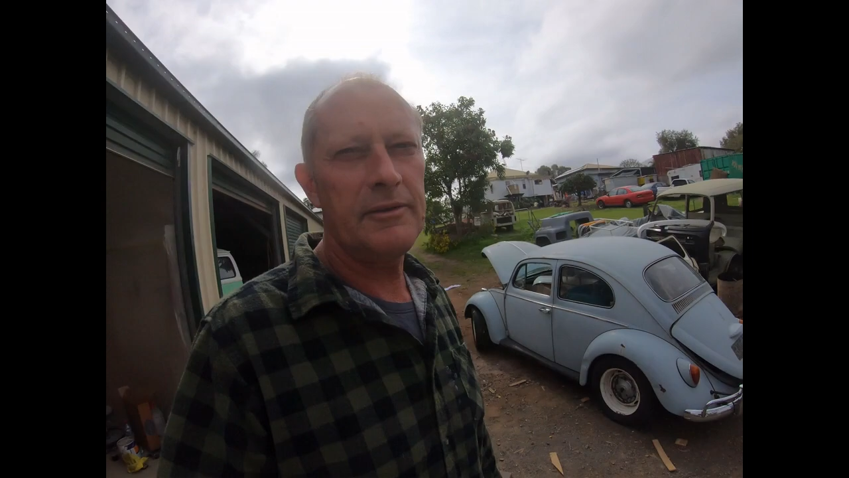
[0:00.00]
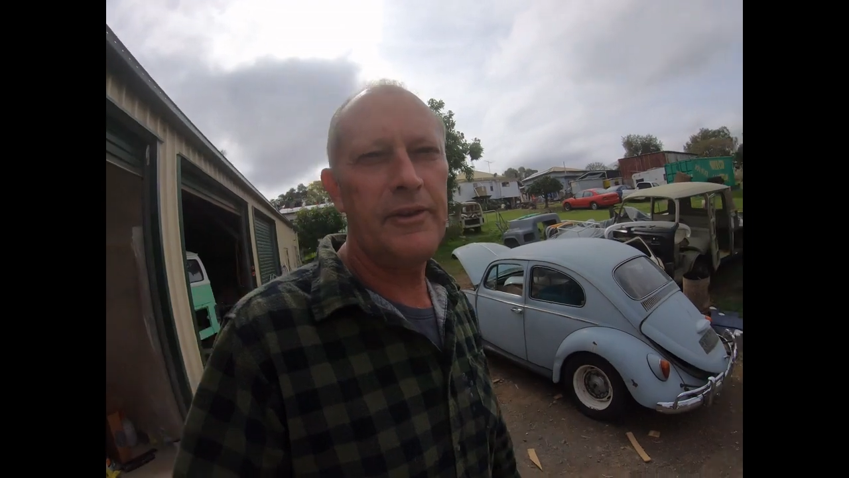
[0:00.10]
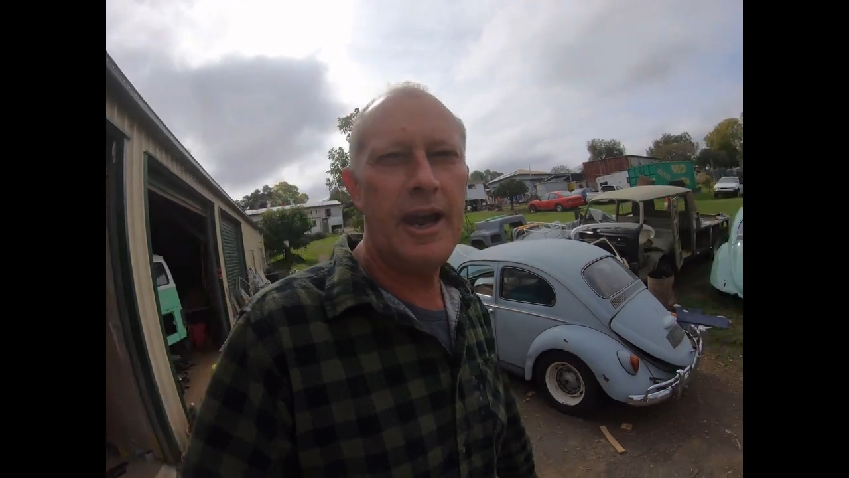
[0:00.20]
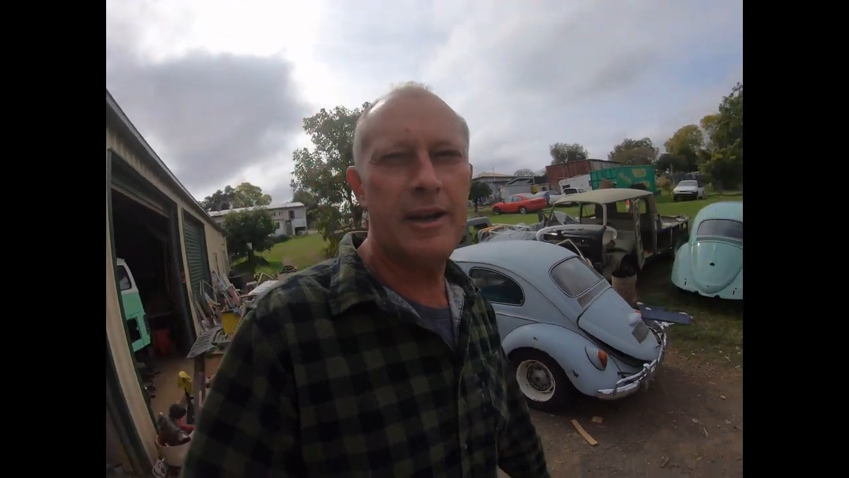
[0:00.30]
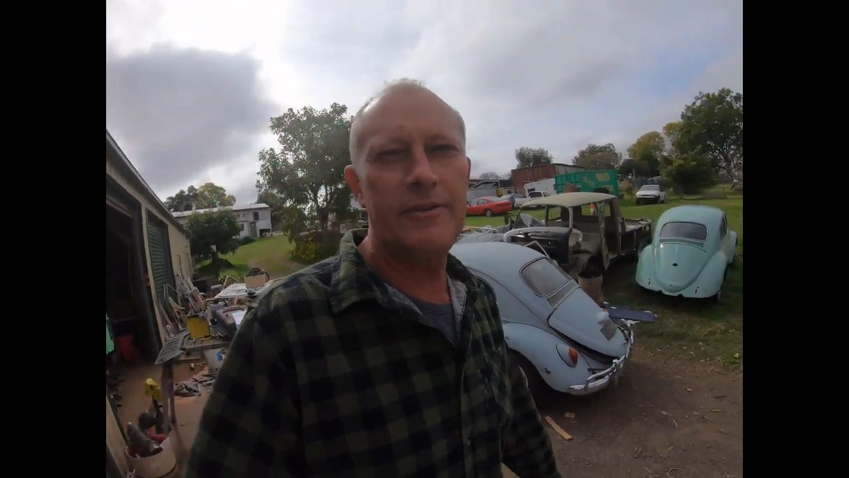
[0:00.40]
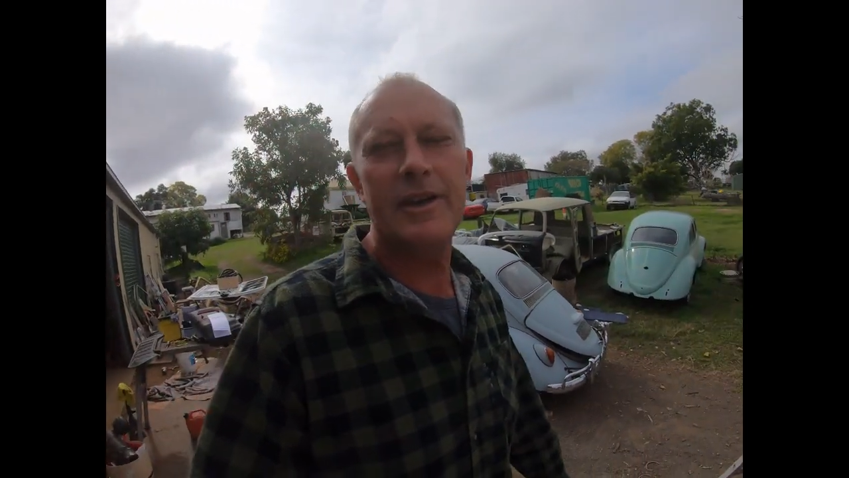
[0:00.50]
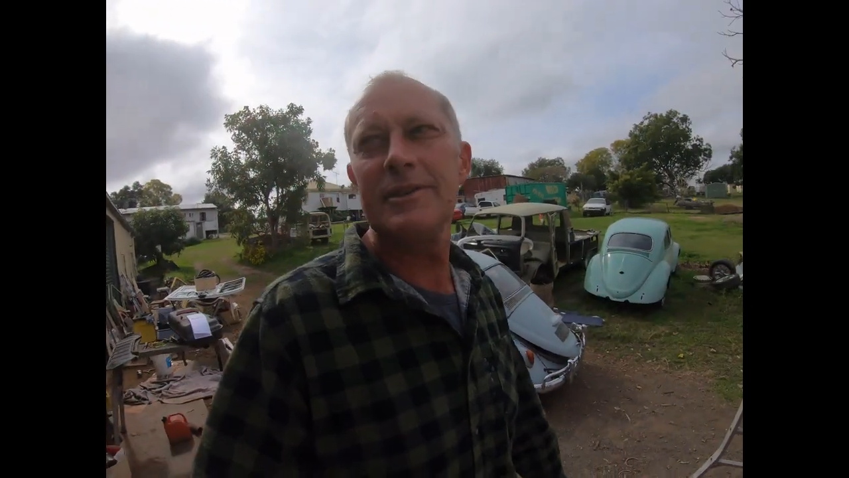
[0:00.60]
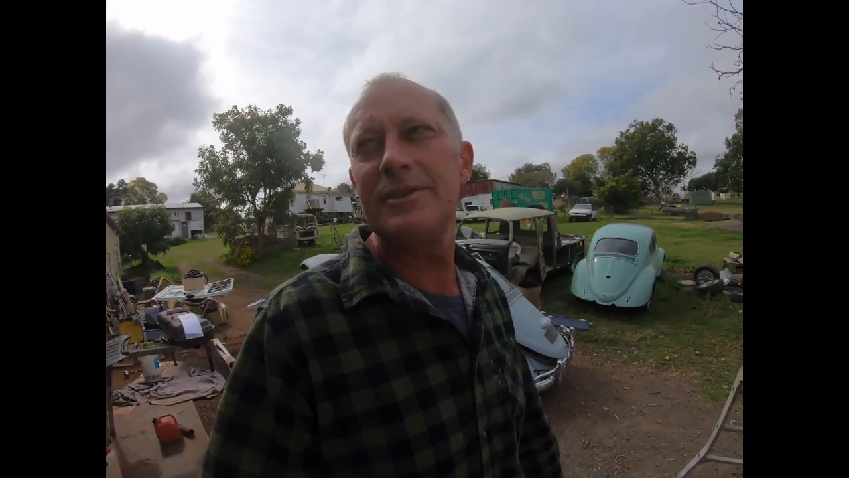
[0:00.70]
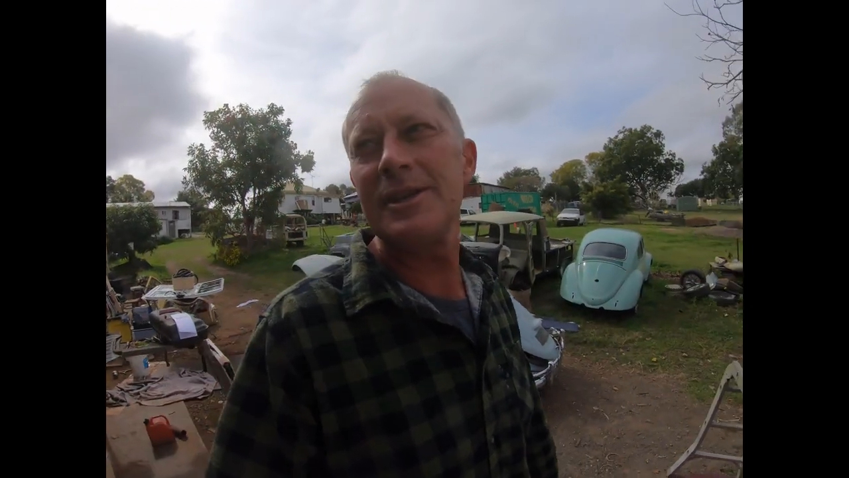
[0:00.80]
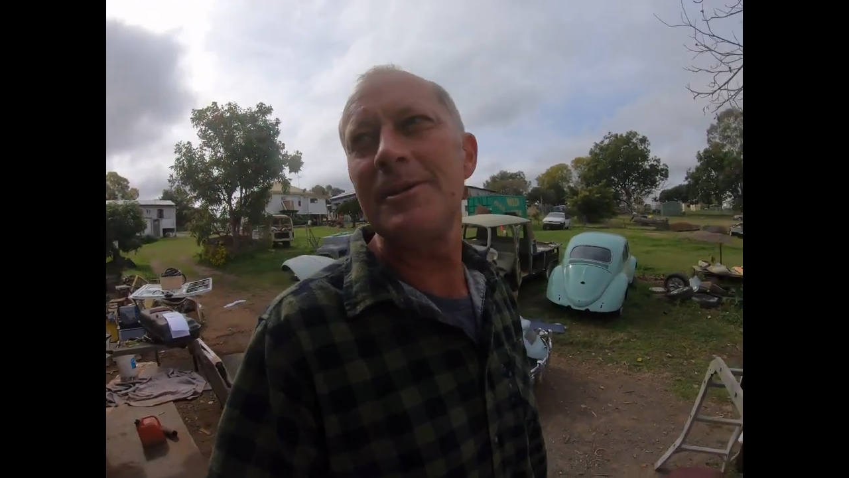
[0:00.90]
a fan of
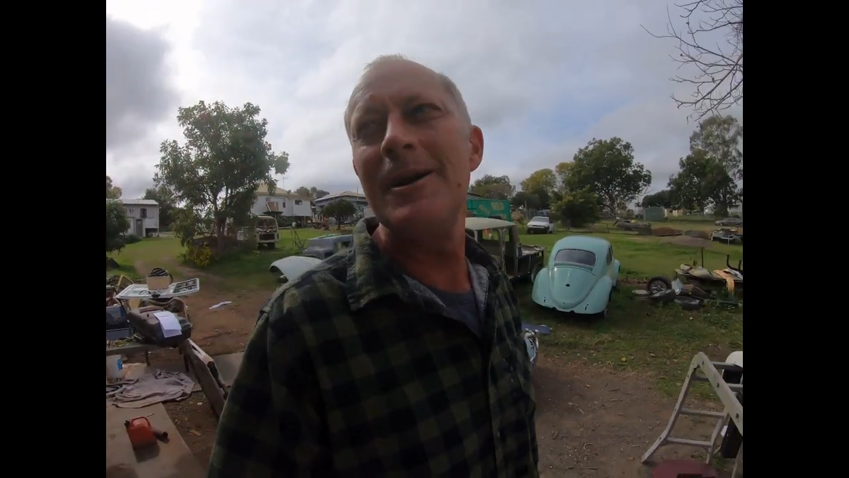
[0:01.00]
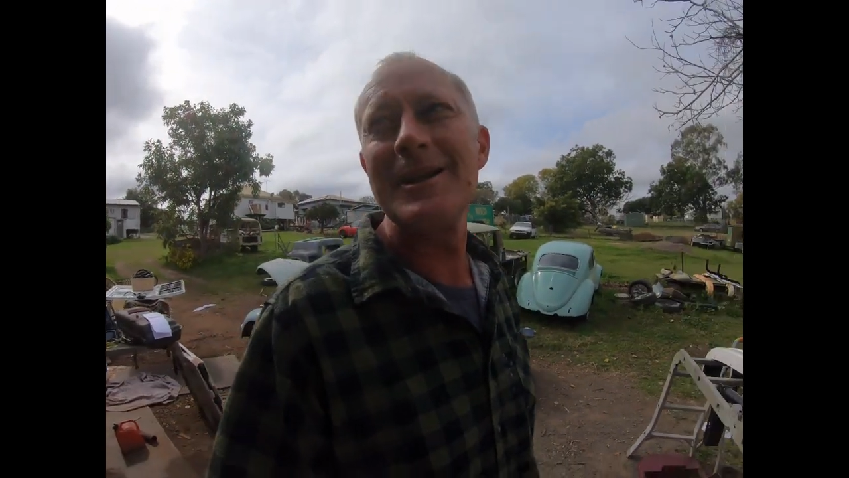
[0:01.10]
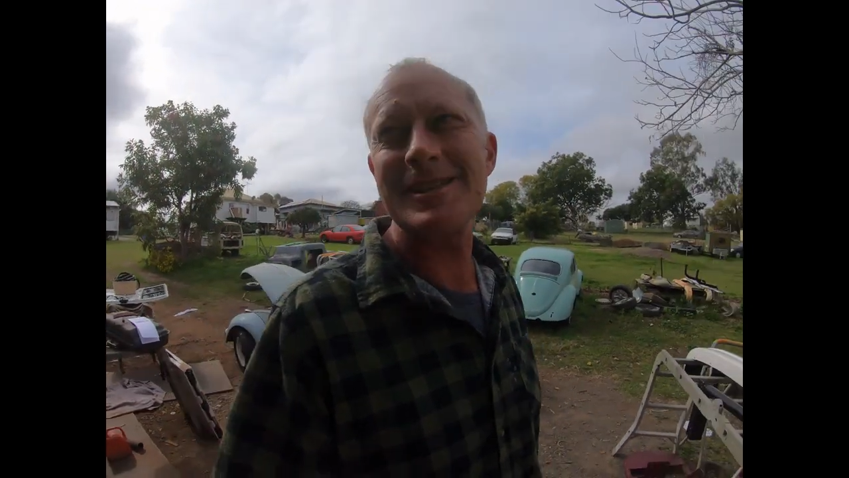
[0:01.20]
Elvis